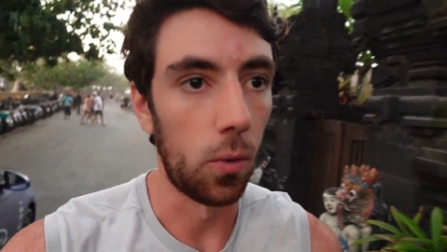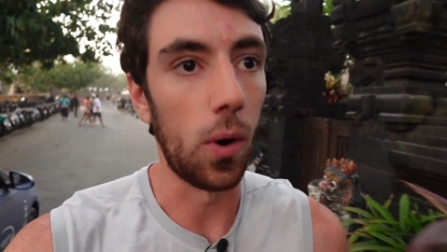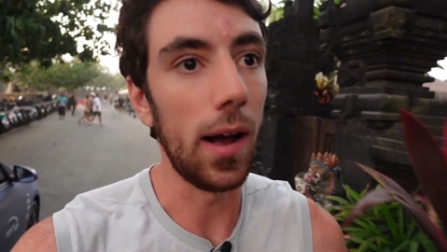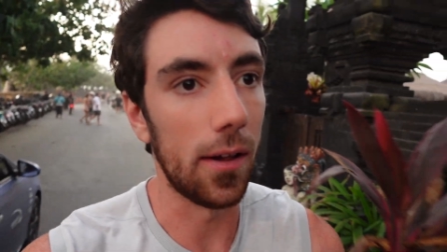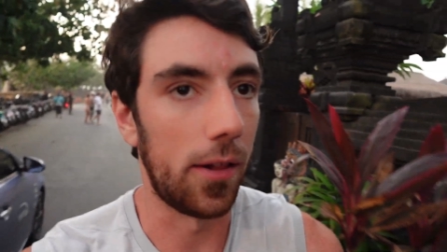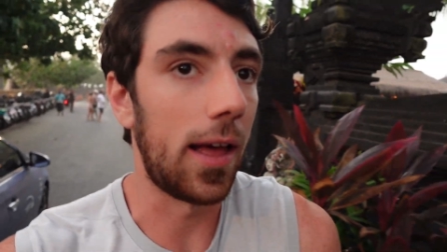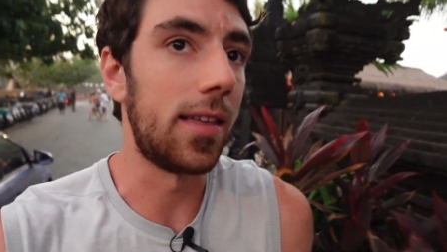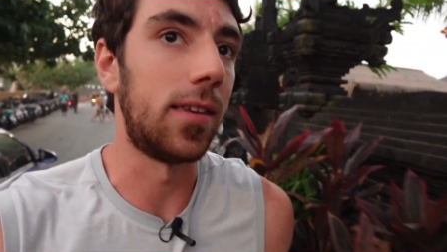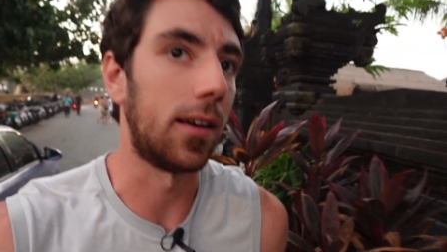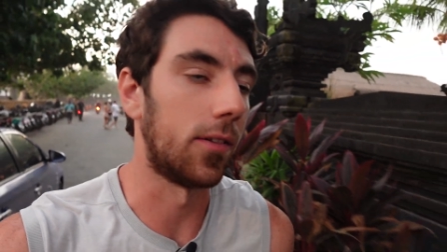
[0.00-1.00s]
Well, I
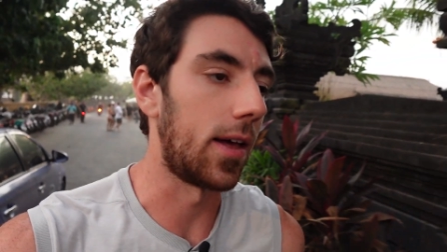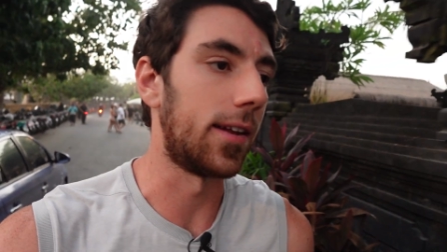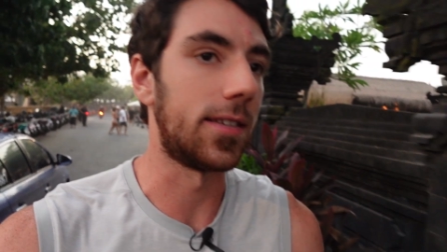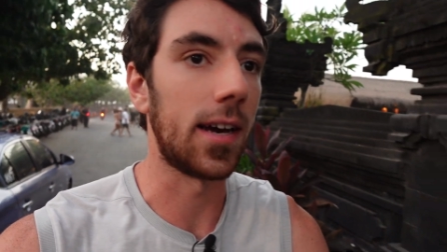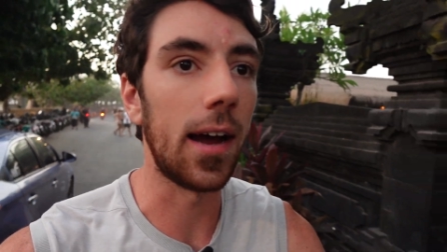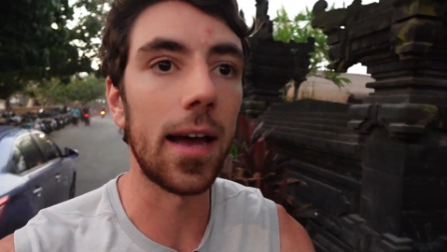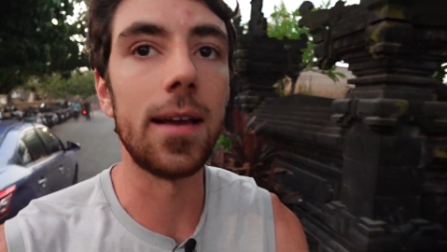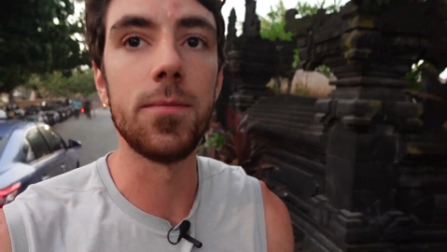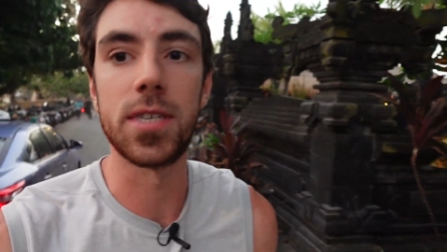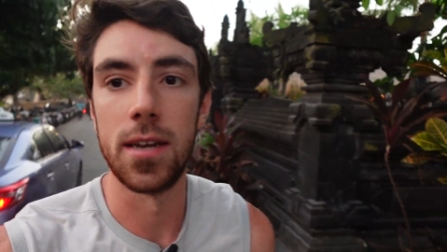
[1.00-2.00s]
think a lot of
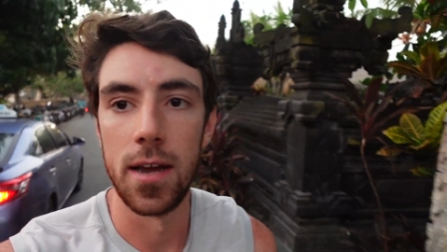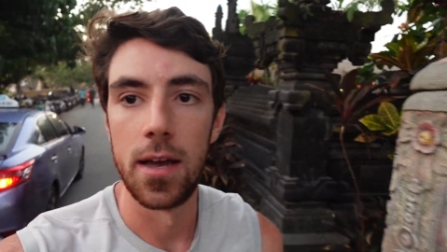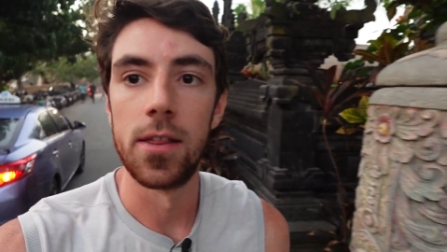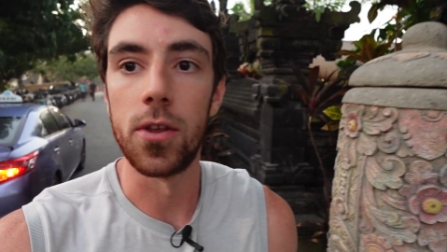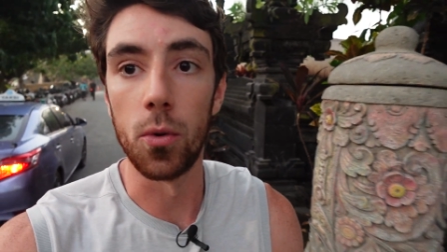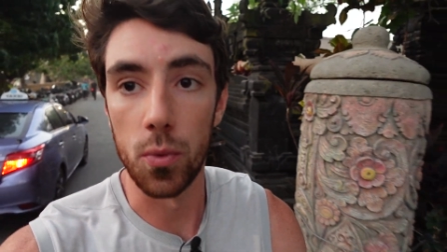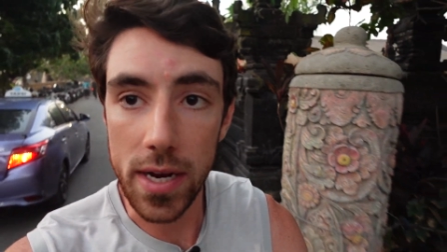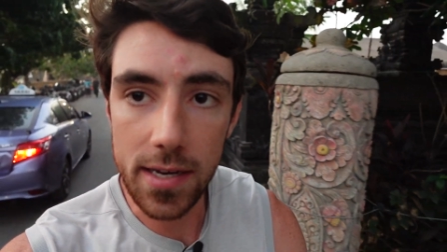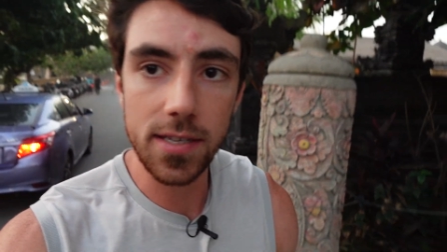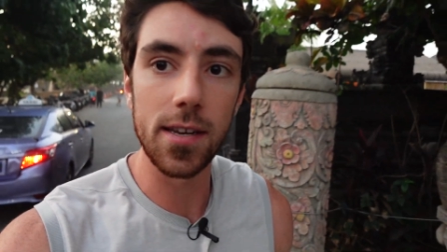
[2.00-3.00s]
times the
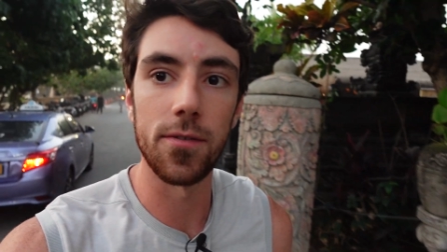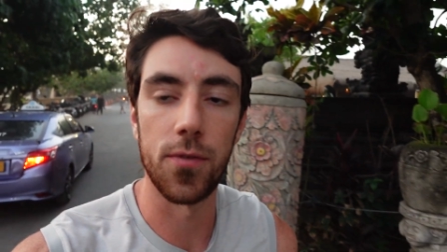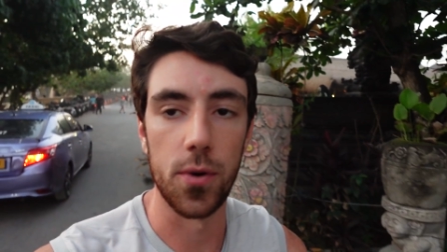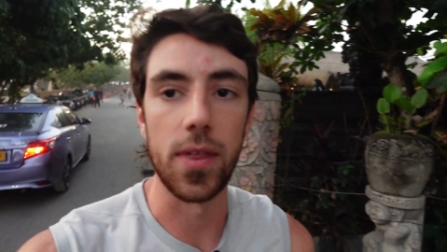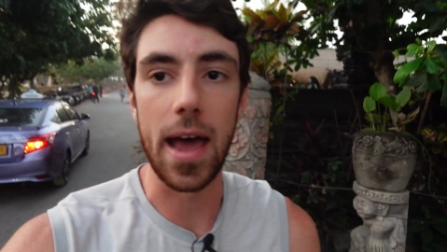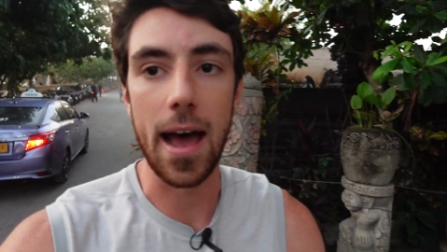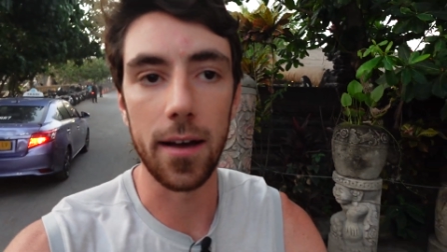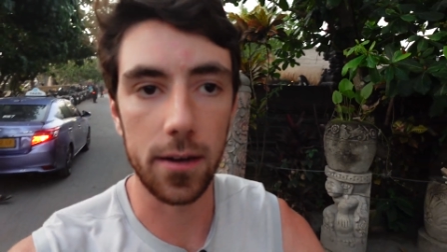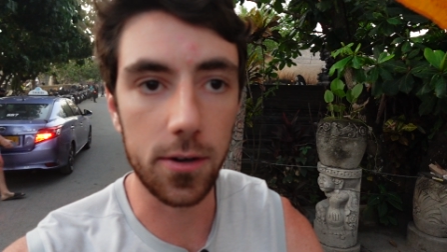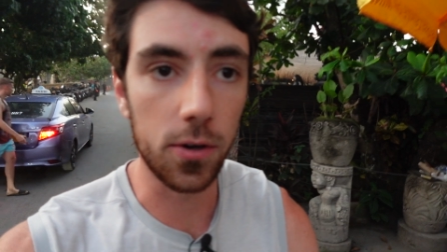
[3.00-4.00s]
reason for
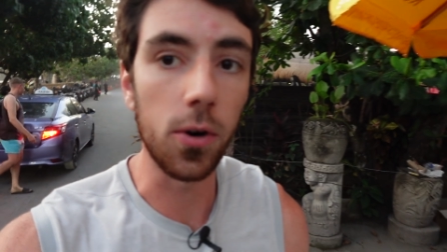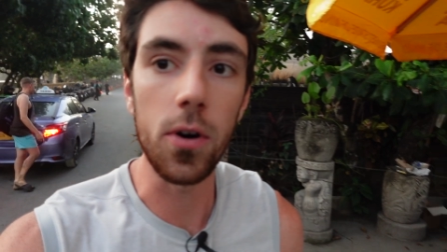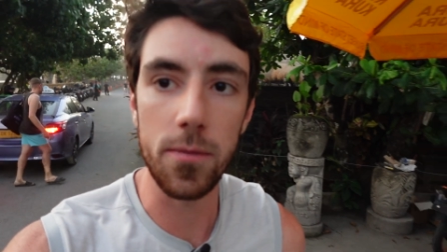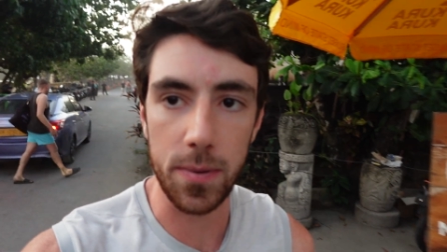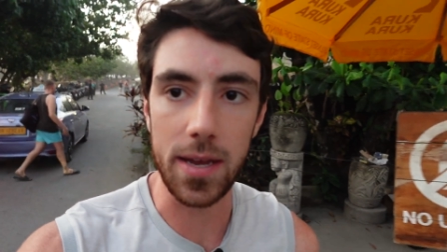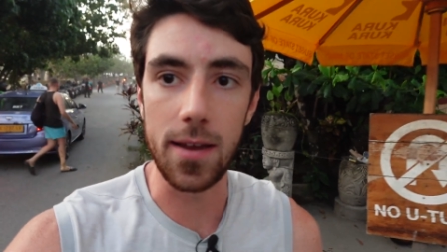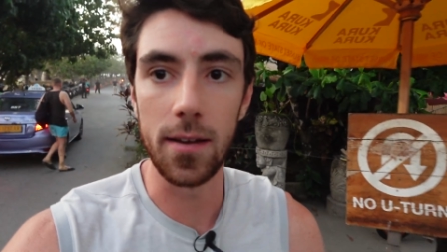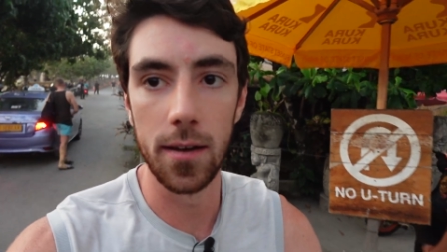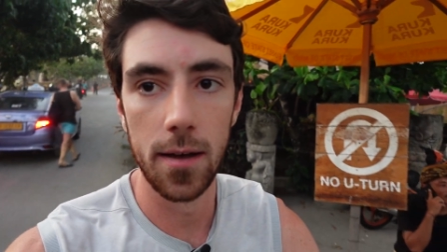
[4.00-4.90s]
that could be